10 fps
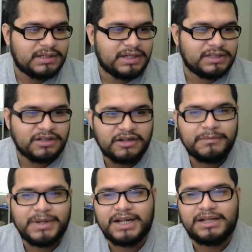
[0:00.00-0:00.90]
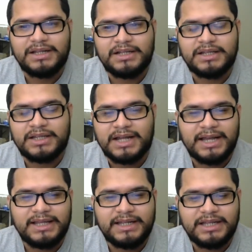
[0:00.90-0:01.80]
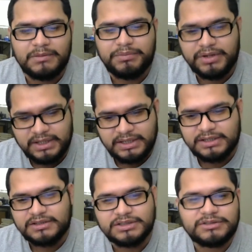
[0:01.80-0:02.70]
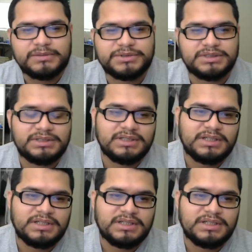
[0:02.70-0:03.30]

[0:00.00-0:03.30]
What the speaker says: it's automatically going to highlight it and put it in the description.